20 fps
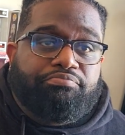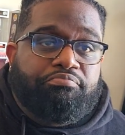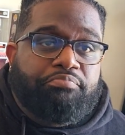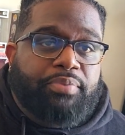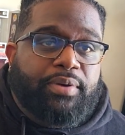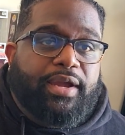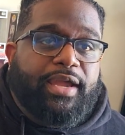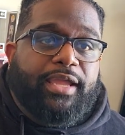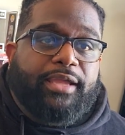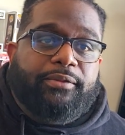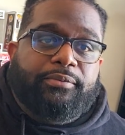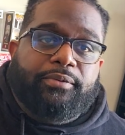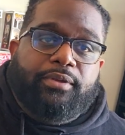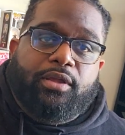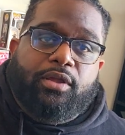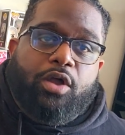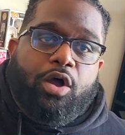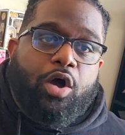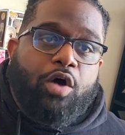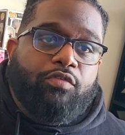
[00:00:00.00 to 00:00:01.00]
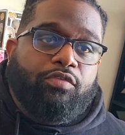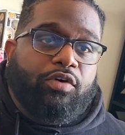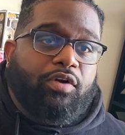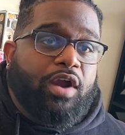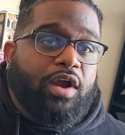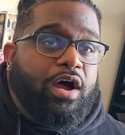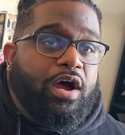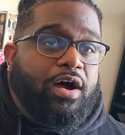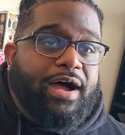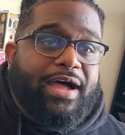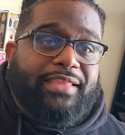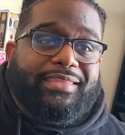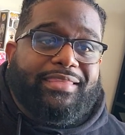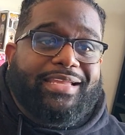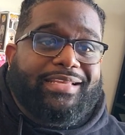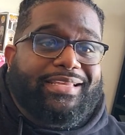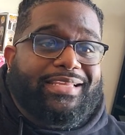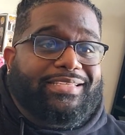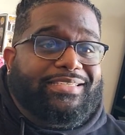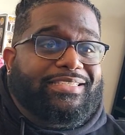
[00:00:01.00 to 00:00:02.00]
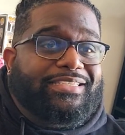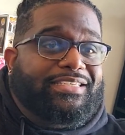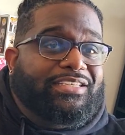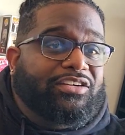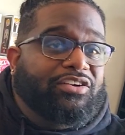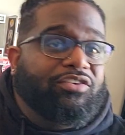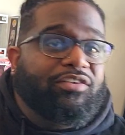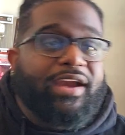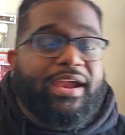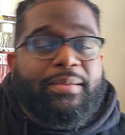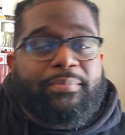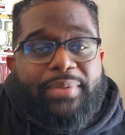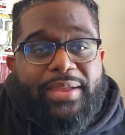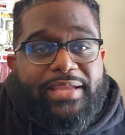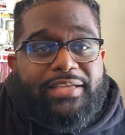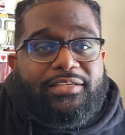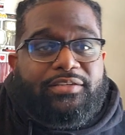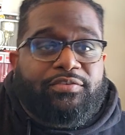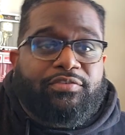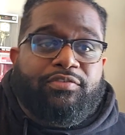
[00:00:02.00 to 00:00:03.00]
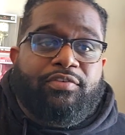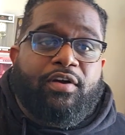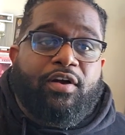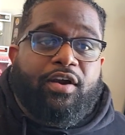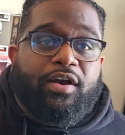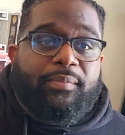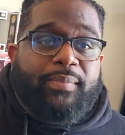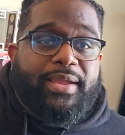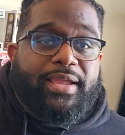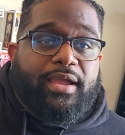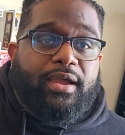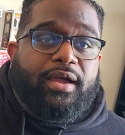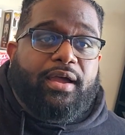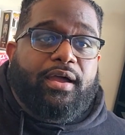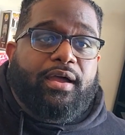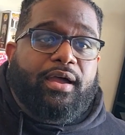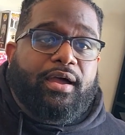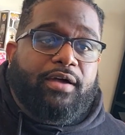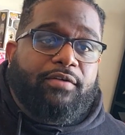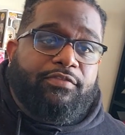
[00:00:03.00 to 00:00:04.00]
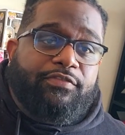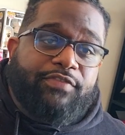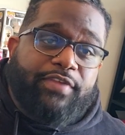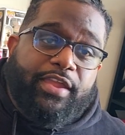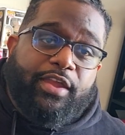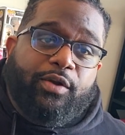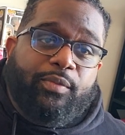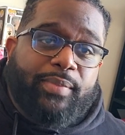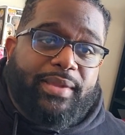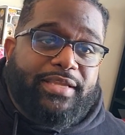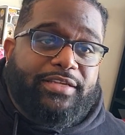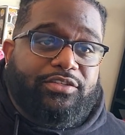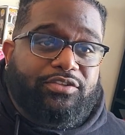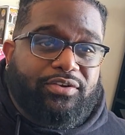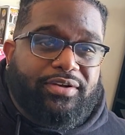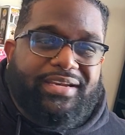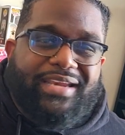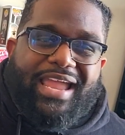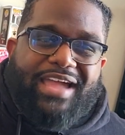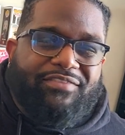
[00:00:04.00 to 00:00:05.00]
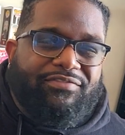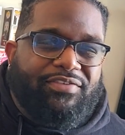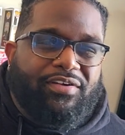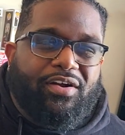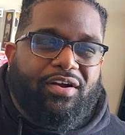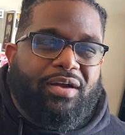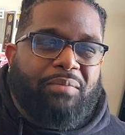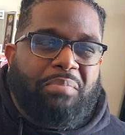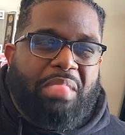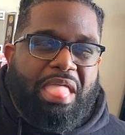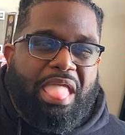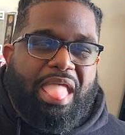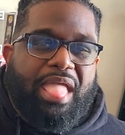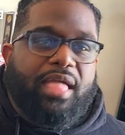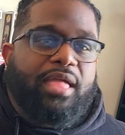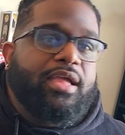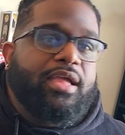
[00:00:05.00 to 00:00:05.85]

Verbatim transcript: But overall, I think this is a great piece of farm, uh, of film history, not farm, bleh,